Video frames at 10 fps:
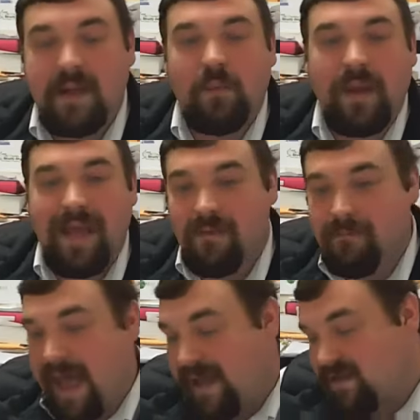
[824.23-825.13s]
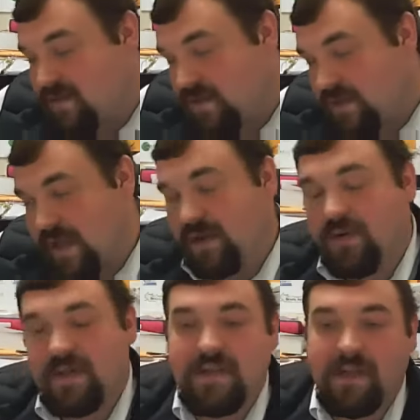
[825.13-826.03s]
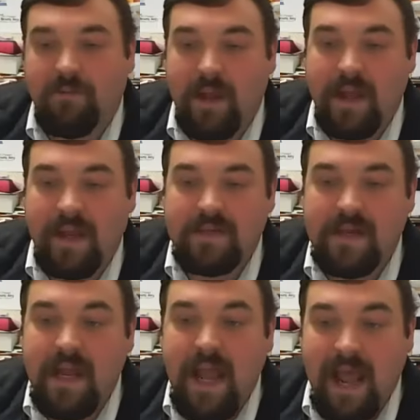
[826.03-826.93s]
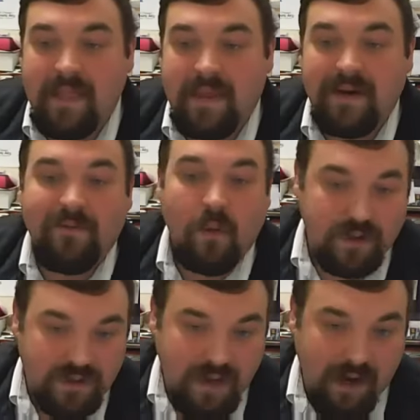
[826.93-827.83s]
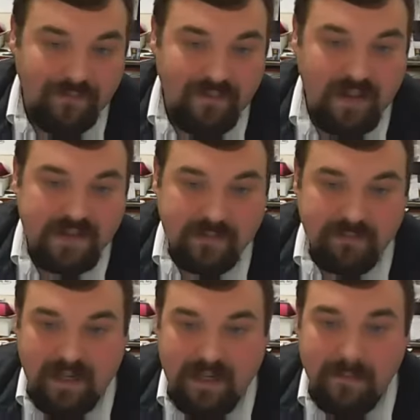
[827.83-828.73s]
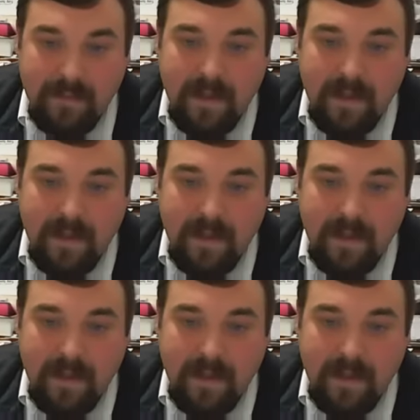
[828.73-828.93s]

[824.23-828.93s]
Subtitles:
We have ambassadors that Christy runs, and then of course our events committee.